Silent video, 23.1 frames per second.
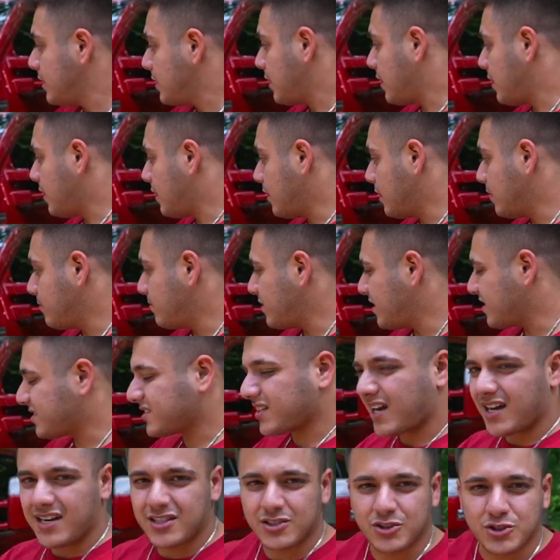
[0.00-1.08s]
It's
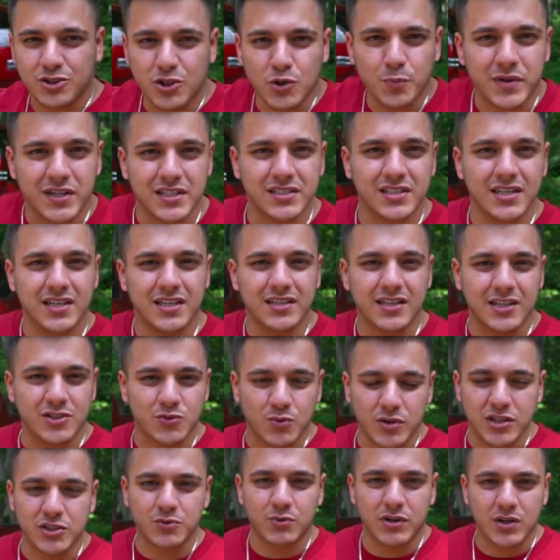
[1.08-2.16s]
kind of stupid, isn't it, that
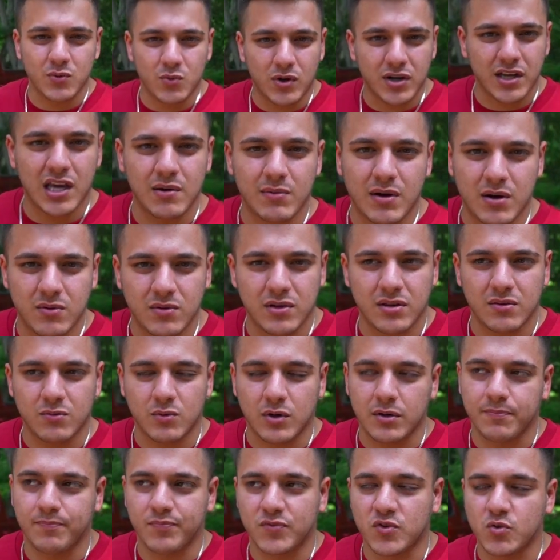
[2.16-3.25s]
2021 came out with,
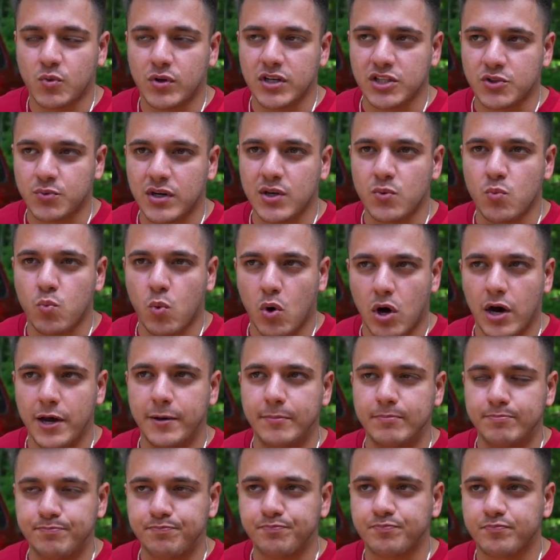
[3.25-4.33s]
well,
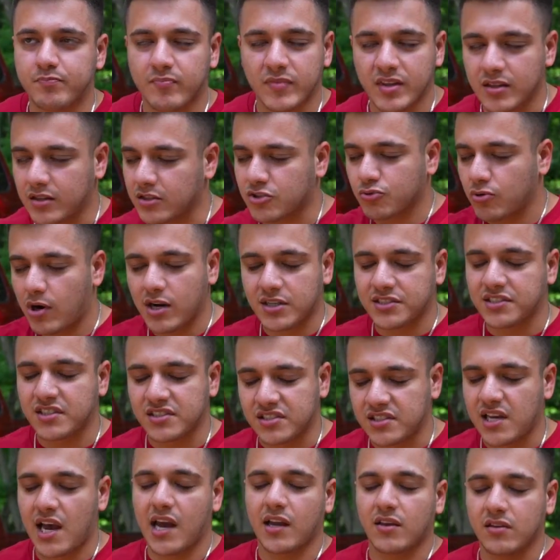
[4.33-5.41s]
2021, the truck's
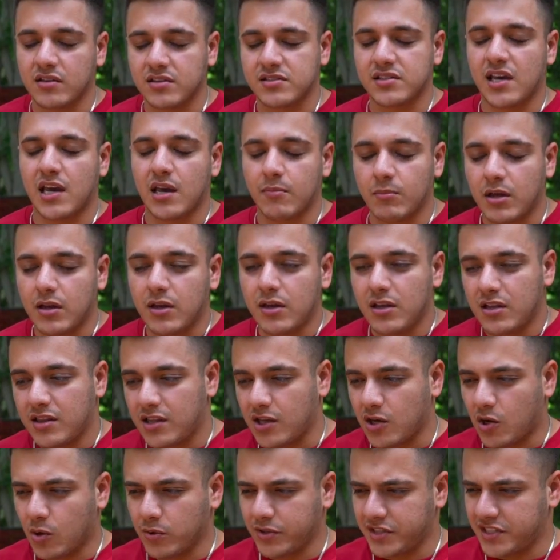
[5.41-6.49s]
exactly the same.
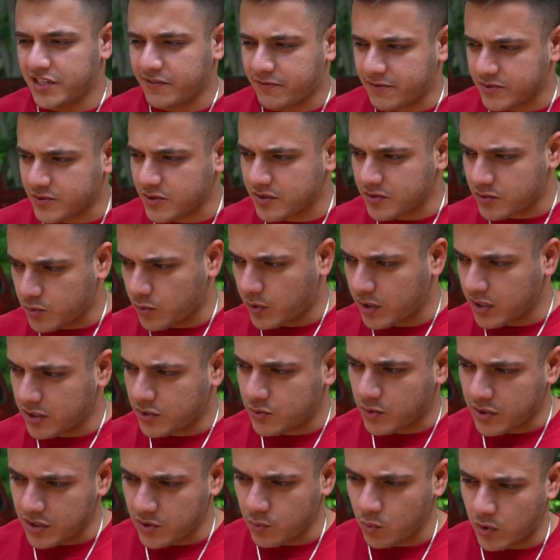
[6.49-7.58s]
The only difference from
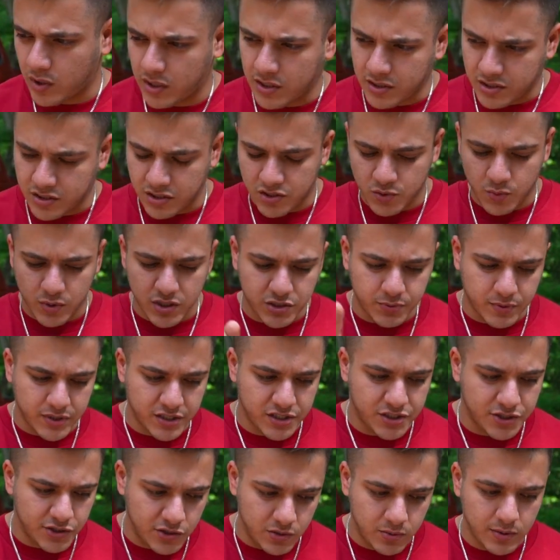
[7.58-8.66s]
2021 to
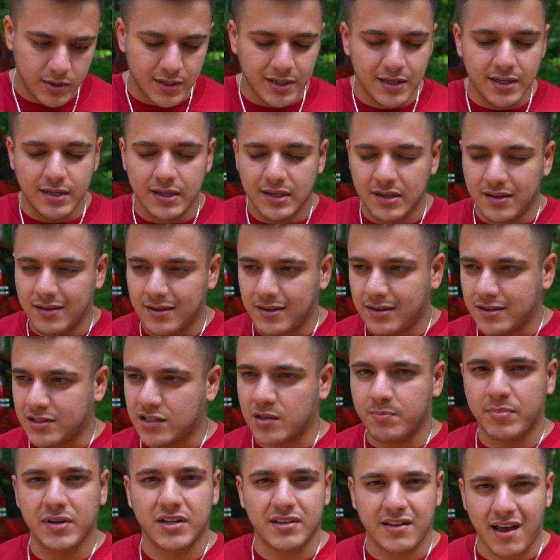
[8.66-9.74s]
2022 is
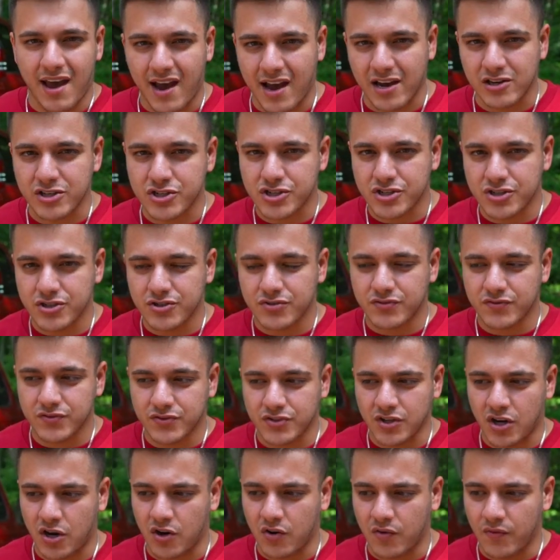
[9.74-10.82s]
the big dash.
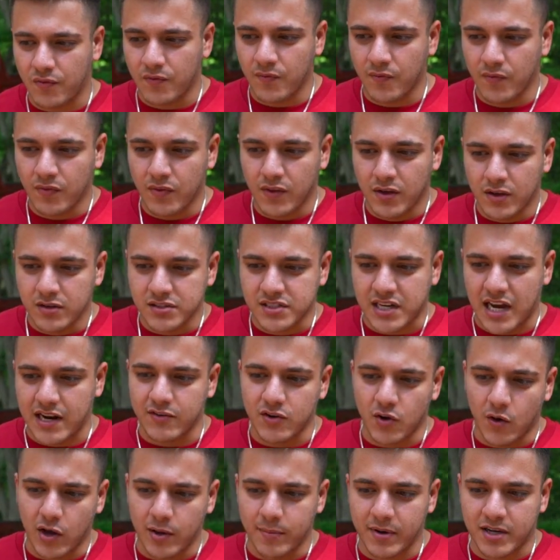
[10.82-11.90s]
So it's kind of
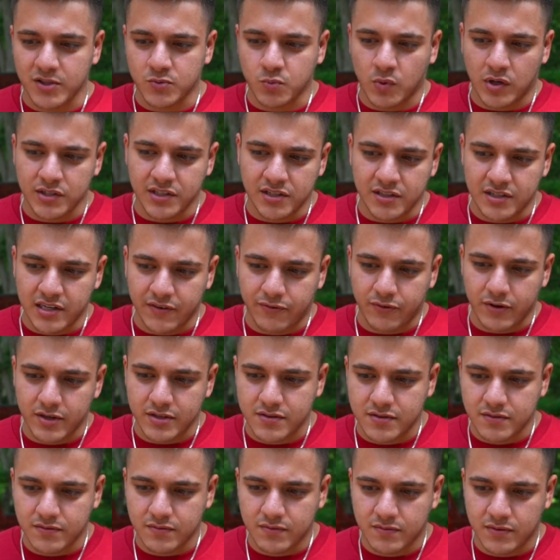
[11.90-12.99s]
annoying because 1 year
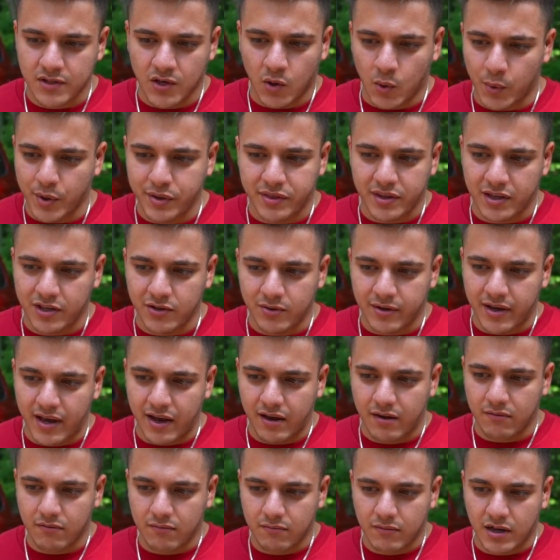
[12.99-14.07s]
difference, the only thing you get
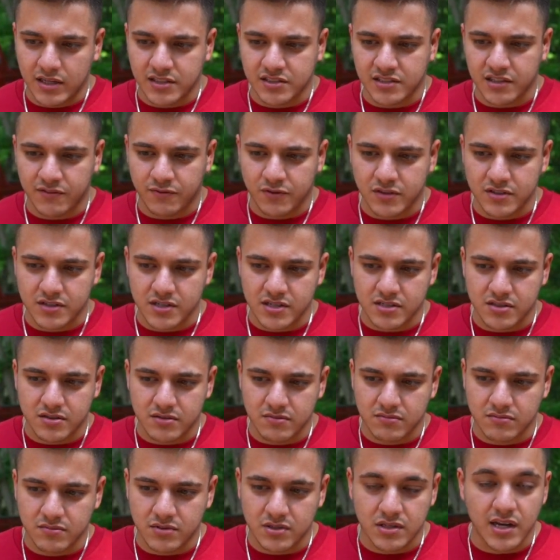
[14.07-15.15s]
as a difference
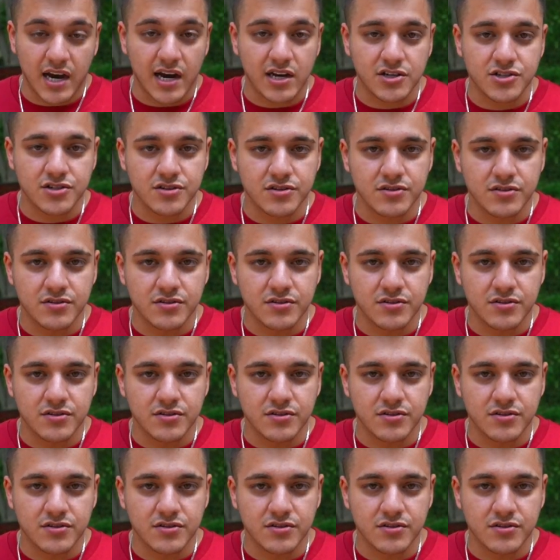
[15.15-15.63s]
is the dash.